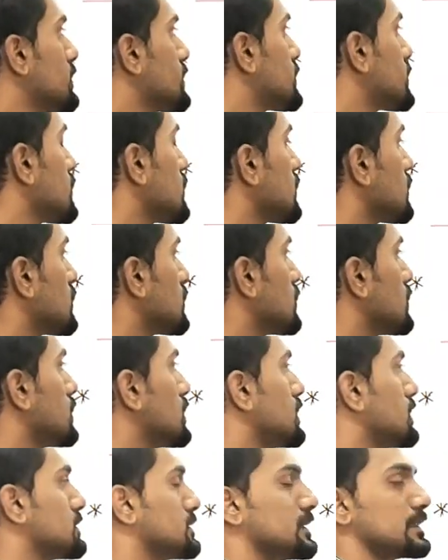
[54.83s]

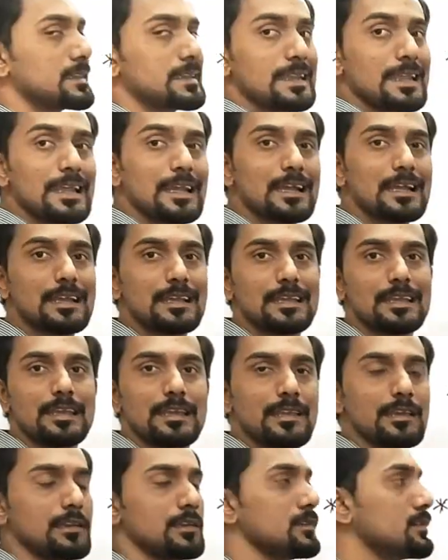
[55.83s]
So, the trick
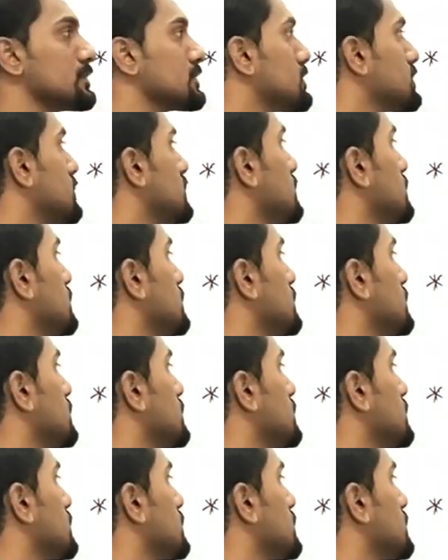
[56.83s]
is,